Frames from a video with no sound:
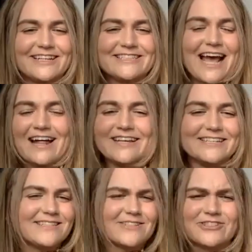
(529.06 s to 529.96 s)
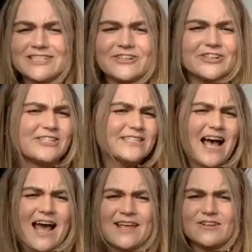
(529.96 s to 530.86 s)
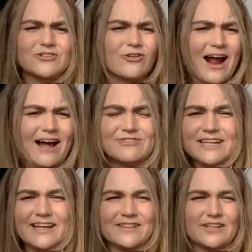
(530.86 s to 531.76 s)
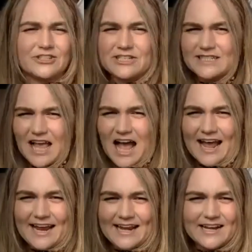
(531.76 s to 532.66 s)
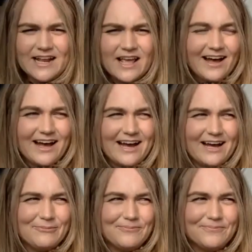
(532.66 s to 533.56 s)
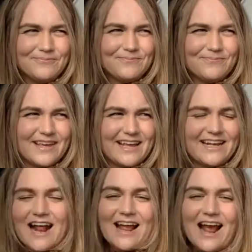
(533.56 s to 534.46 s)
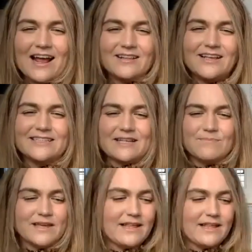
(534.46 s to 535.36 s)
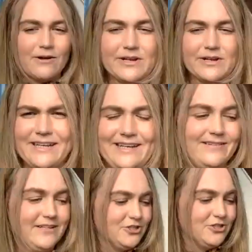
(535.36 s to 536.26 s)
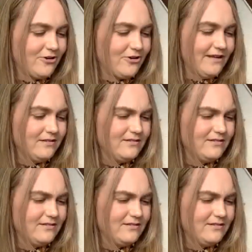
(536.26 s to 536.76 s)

talents, there's interior design, there's crafting, there's design. Um, and I, I, it's something that I really enjoy.